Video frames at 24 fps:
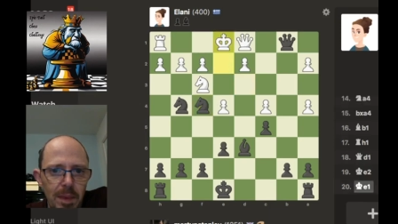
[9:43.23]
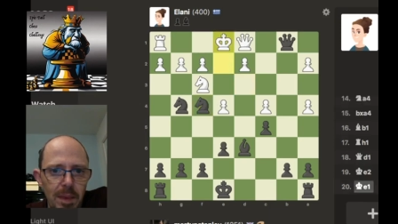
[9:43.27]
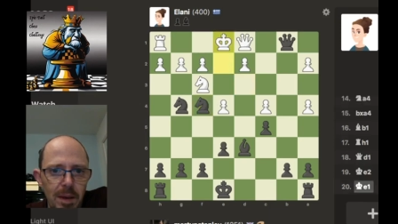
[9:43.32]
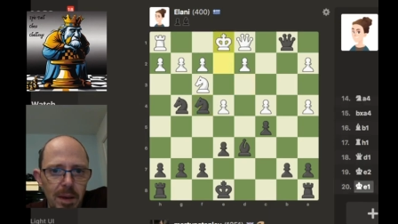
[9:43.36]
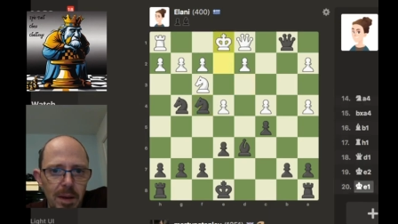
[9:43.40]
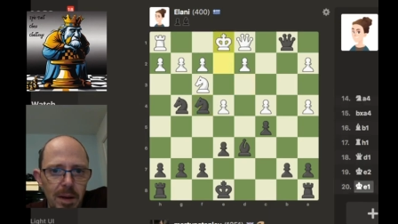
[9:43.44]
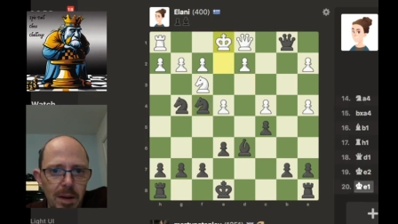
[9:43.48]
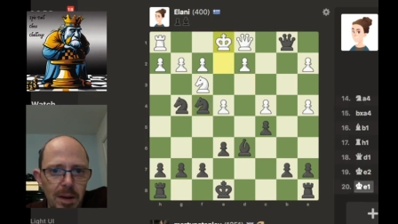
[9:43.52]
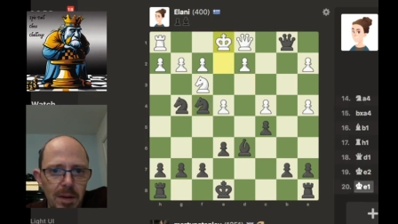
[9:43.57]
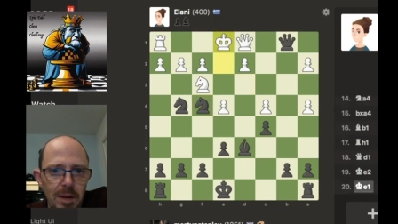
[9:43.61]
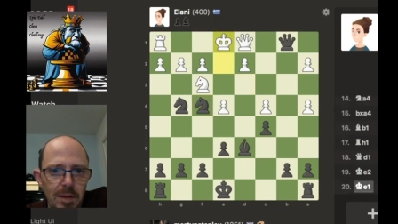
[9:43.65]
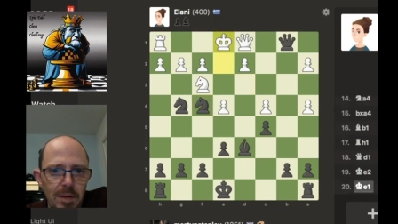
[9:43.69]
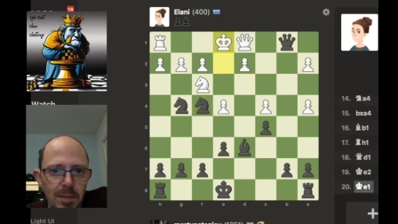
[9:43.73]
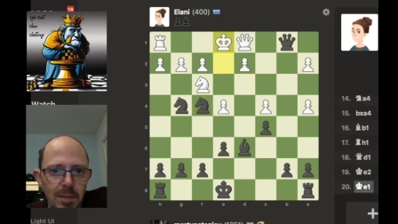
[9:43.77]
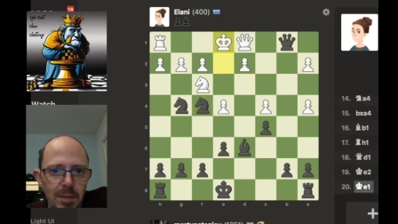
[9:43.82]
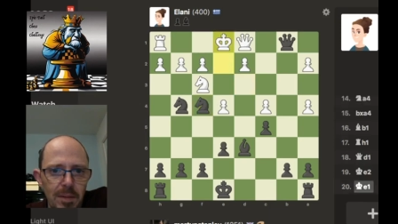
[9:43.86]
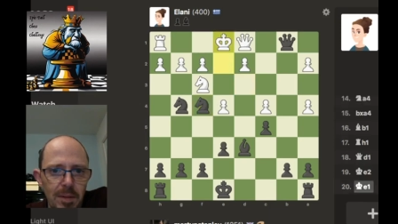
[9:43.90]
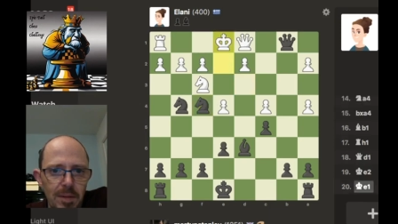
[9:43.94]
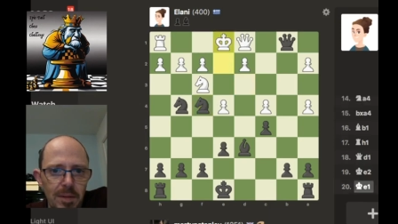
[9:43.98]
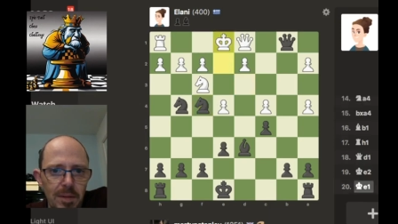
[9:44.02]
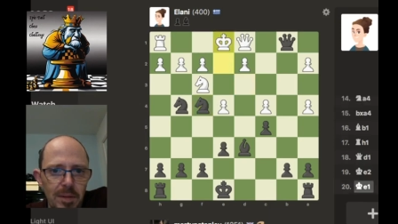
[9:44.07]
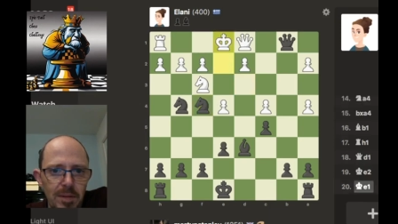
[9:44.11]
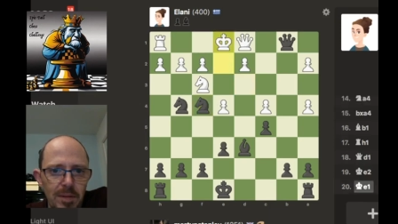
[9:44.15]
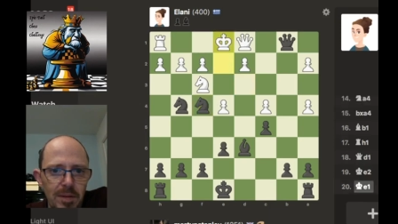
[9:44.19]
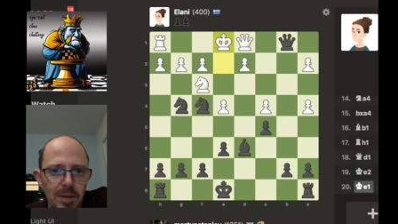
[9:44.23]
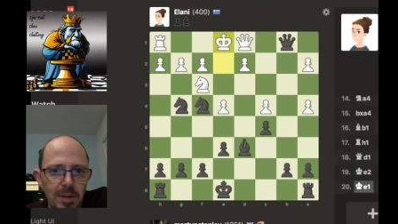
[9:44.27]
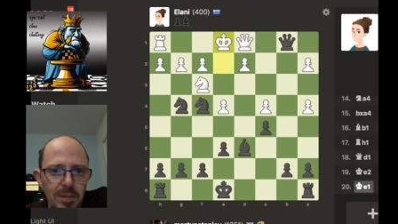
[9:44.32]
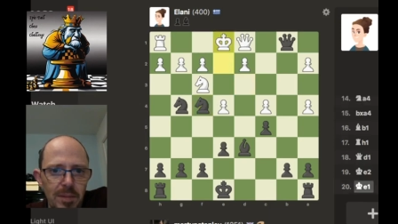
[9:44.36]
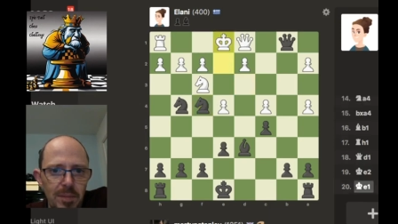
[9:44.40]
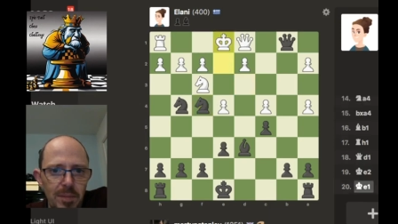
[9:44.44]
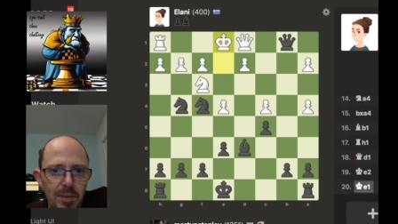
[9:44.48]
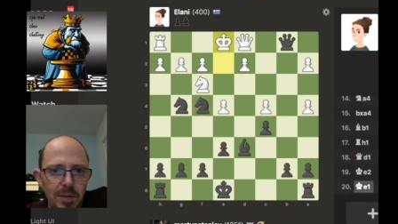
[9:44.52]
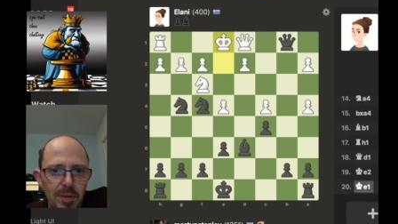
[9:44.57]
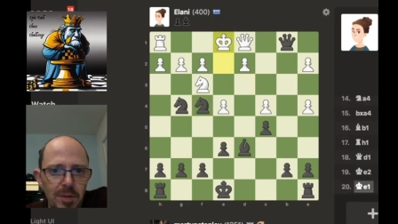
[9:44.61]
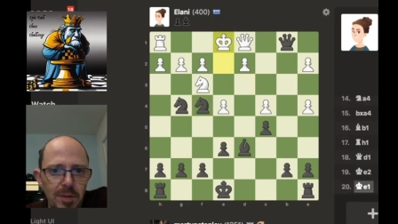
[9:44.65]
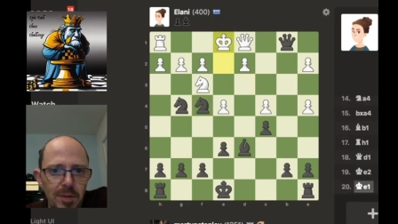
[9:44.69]
And it's gone back to the same
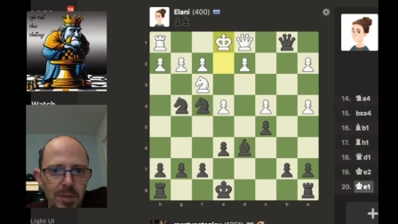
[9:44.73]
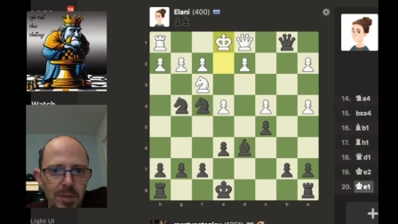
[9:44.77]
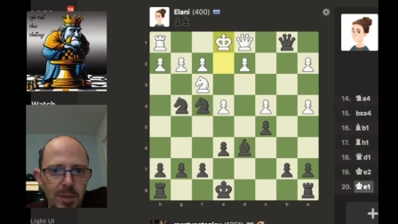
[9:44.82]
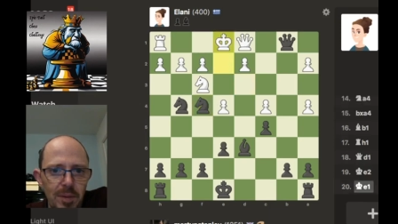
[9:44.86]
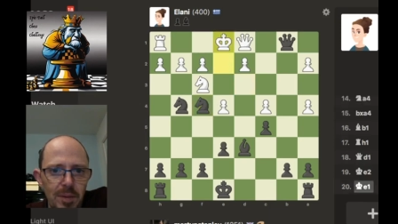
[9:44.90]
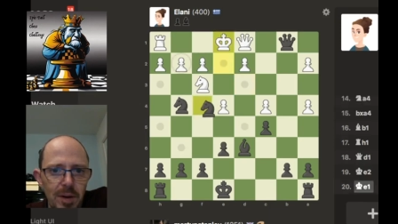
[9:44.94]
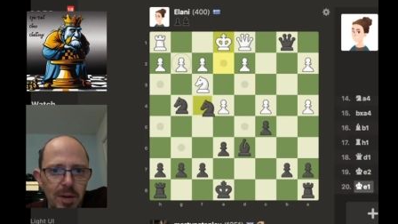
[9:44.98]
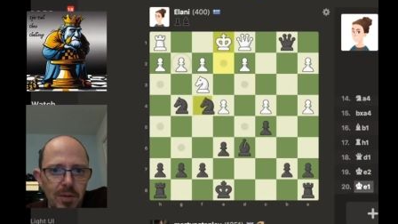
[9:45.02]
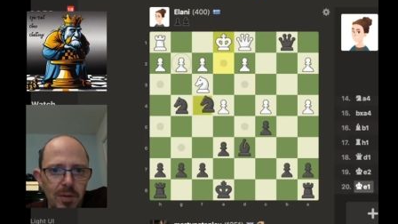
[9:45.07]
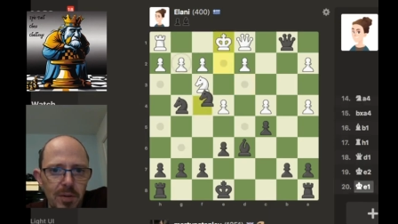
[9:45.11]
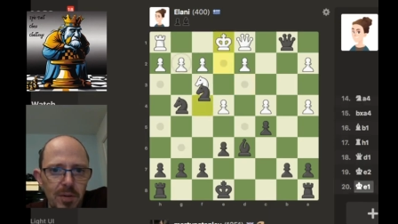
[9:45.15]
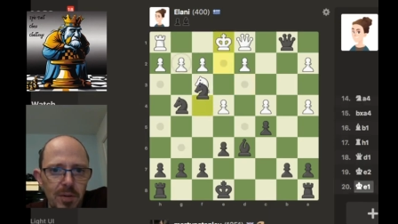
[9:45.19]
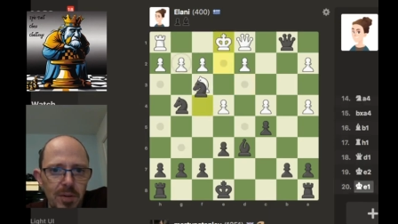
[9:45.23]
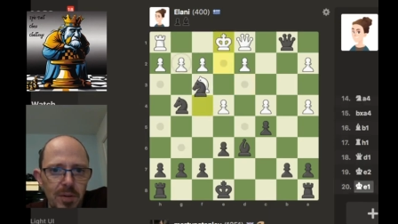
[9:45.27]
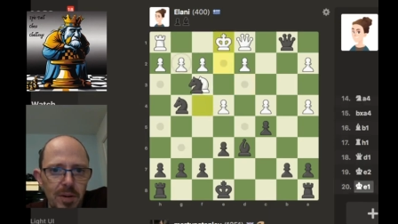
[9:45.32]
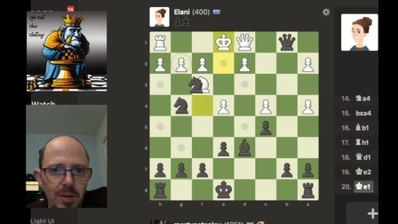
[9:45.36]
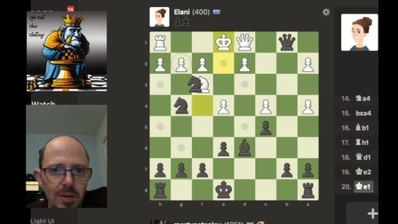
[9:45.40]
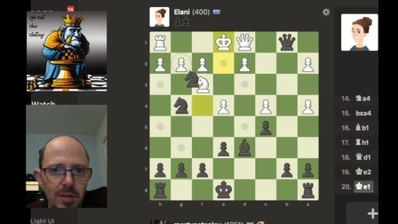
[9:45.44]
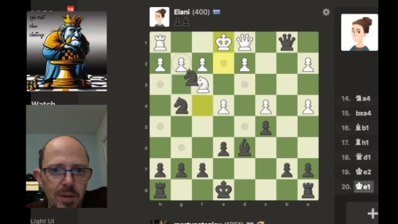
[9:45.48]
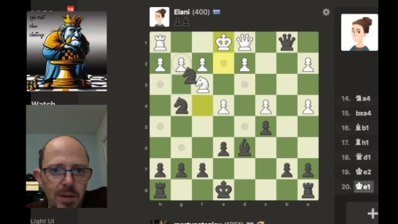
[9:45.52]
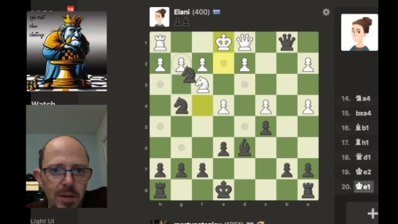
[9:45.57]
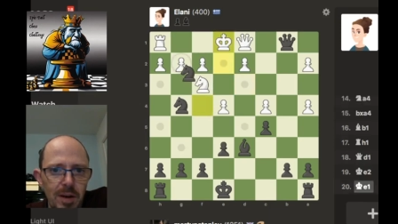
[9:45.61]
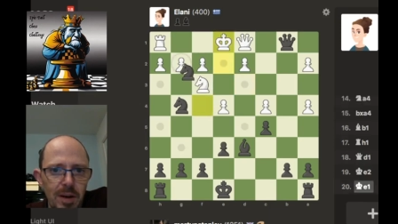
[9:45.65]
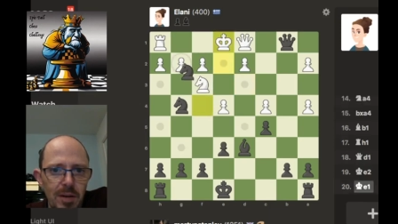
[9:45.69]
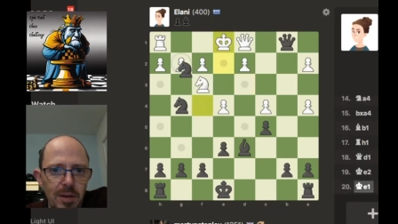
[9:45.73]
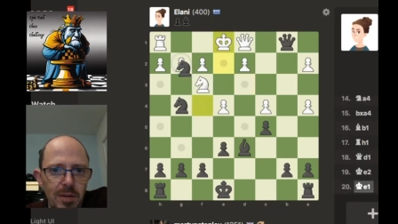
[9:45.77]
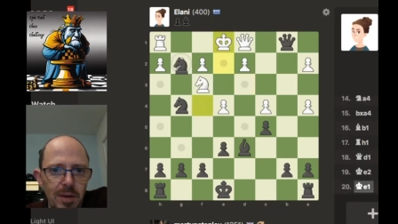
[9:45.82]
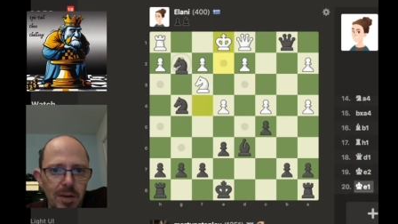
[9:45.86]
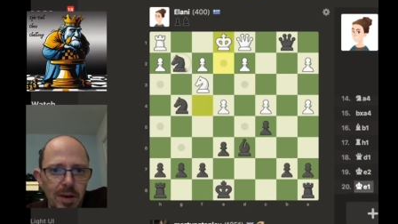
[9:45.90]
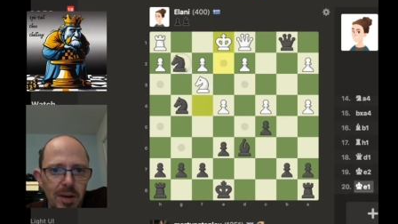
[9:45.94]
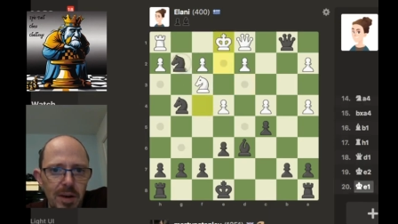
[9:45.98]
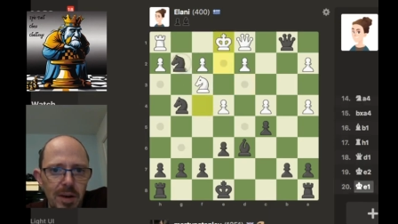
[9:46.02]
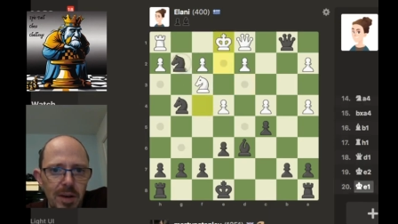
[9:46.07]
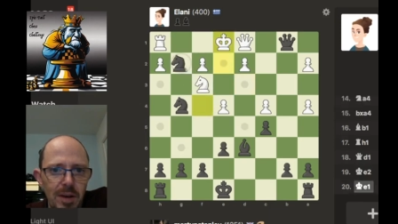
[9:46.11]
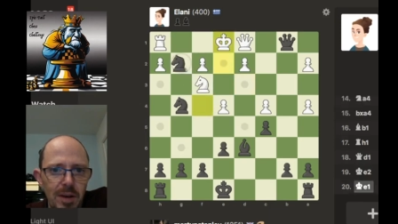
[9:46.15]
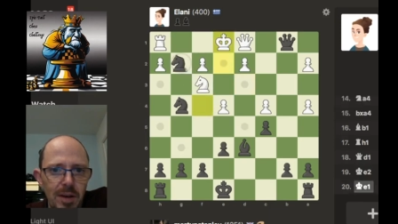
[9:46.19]
position, but I could go now
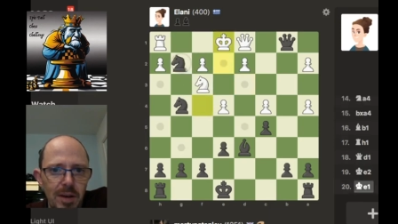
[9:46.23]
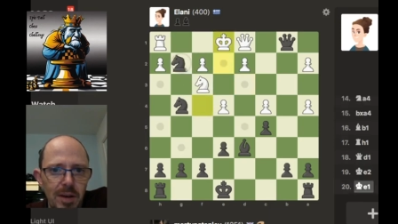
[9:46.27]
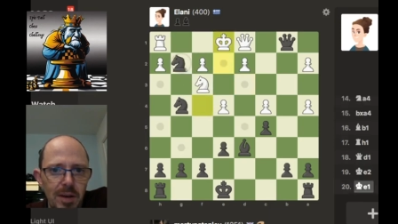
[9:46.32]
here.